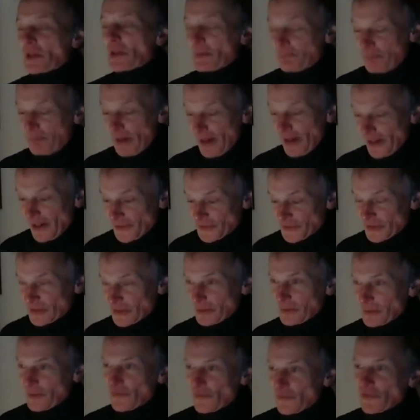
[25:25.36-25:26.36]

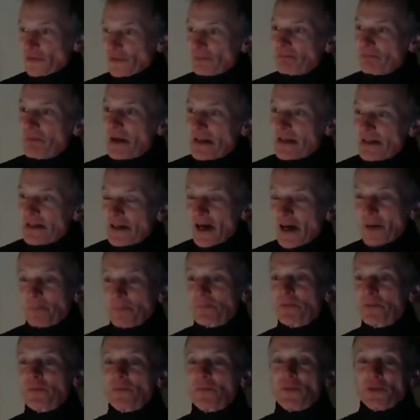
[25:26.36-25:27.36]
particles that make up
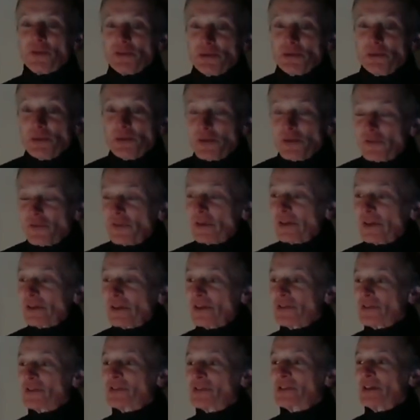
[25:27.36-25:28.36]
the
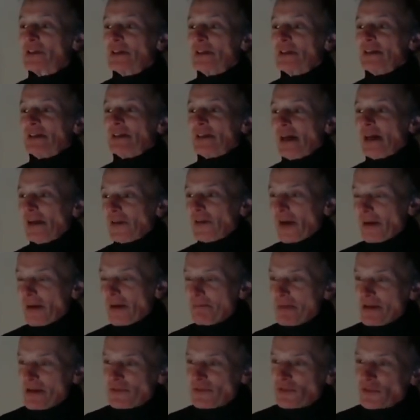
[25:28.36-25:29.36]
universe. And I
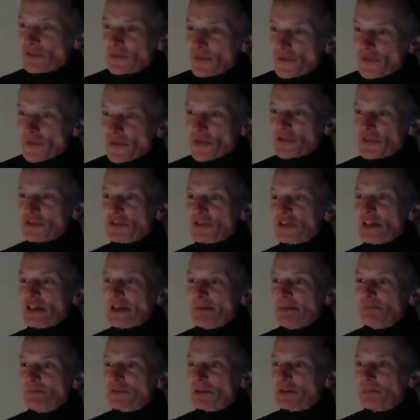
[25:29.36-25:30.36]
mentioned that there
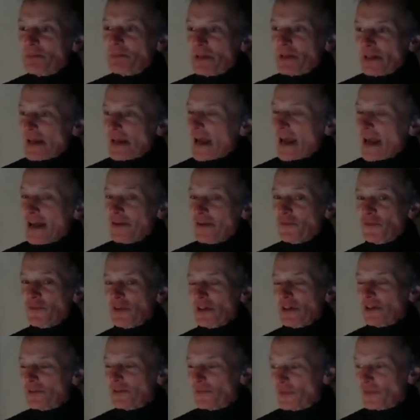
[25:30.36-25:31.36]
seemed to be
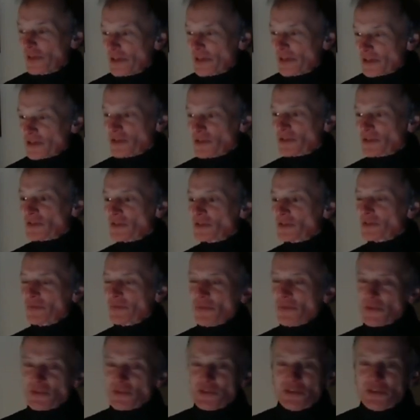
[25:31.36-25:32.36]
heavier versions of
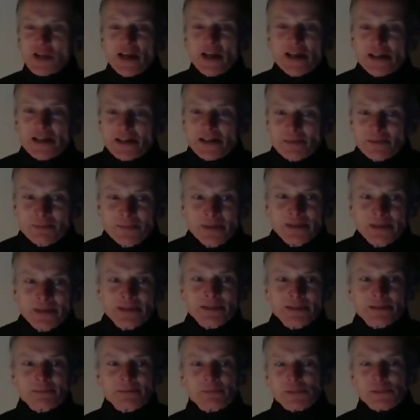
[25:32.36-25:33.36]
the same,
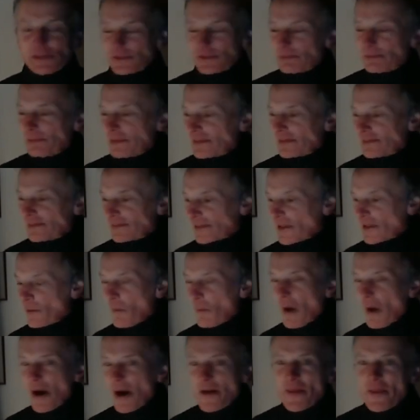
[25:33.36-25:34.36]
which we didn't know
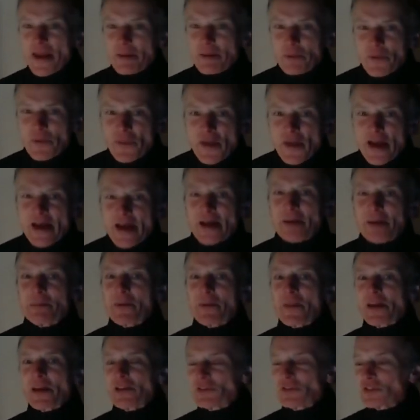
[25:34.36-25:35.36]
why they were there,
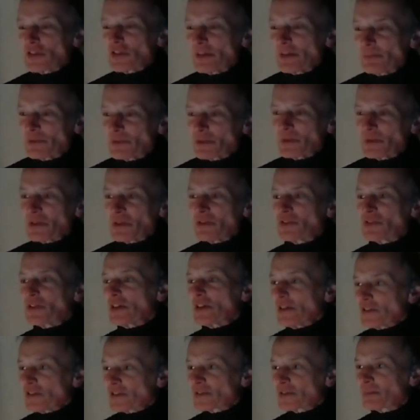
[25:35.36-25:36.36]
but they seem to
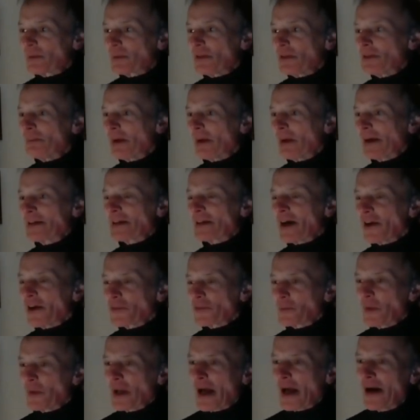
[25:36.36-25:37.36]
exist. Well, you might
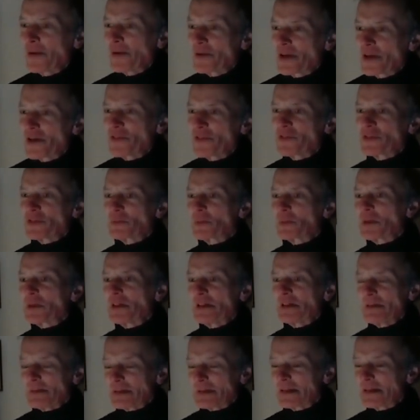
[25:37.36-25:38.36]
ask, well, how on earth did
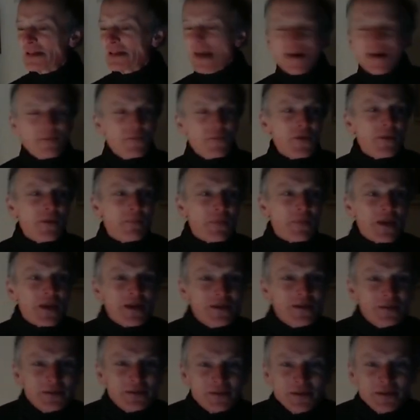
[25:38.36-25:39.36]
we get them
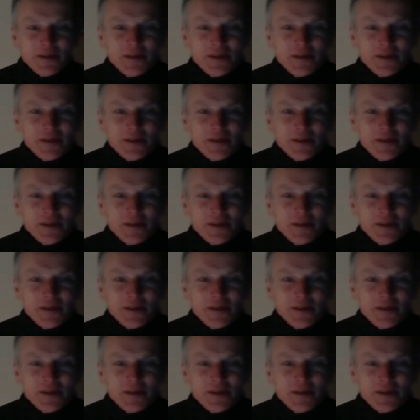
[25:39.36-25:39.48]
then?